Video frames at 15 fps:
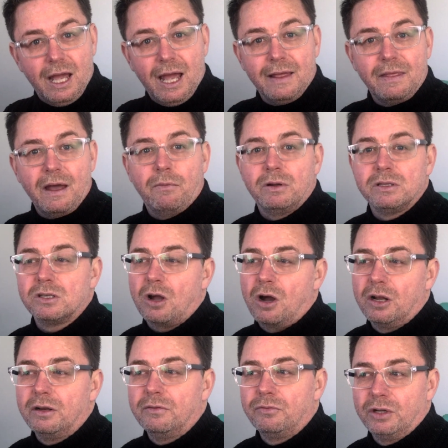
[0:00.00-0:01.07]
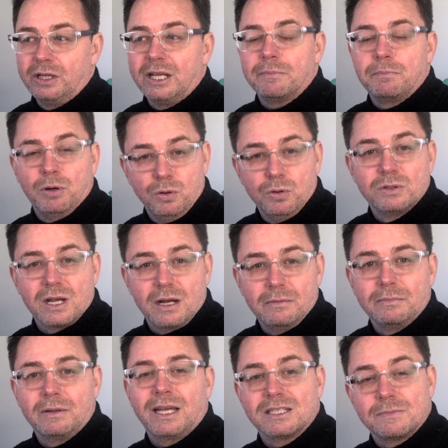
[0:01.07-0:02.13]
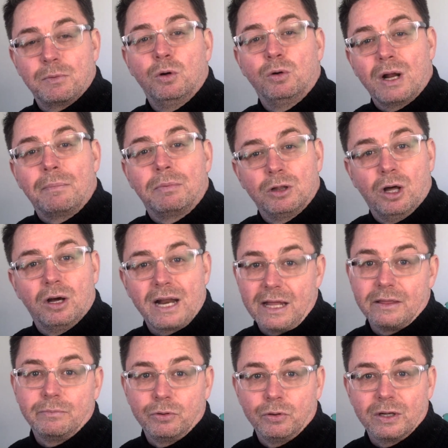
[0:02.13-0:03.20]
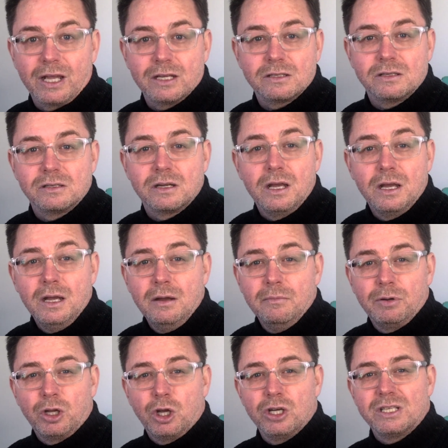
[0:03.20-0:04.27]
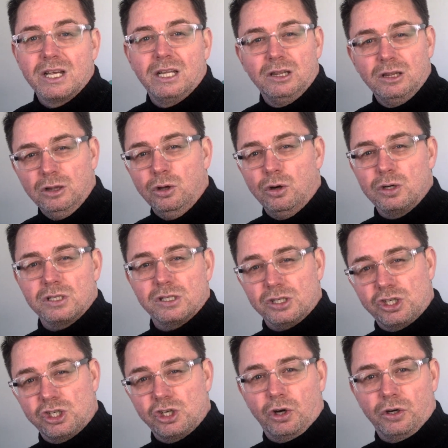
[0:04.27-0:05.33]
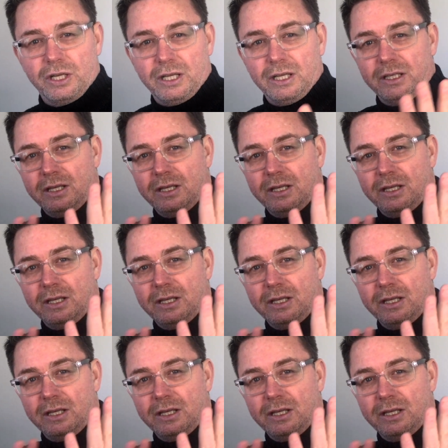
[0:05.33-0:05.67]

and that one's kind of really gets pulled up a lot at the broadcasters because it looks shoddy.